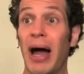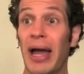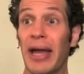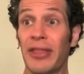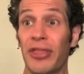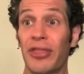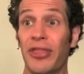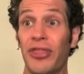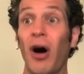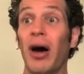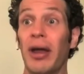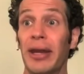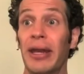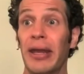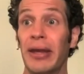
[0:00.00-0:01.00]
My
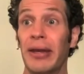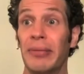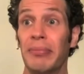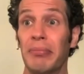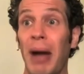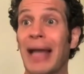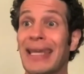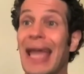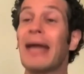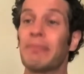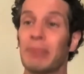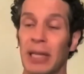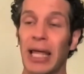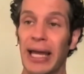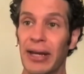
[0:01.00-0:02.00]
thought and my
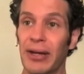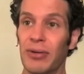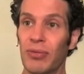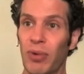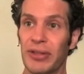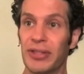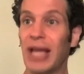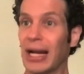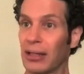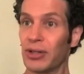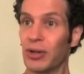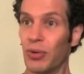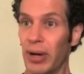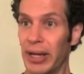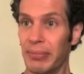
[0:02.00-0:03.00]
game plan with
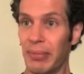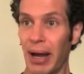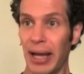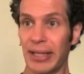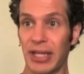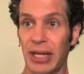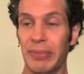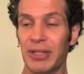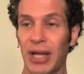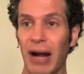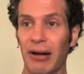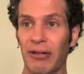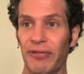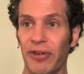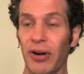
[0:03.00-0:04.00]
Declan Quinn, my
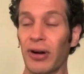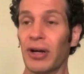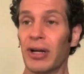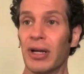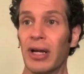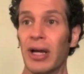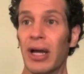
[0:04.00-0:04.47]
cinematographer,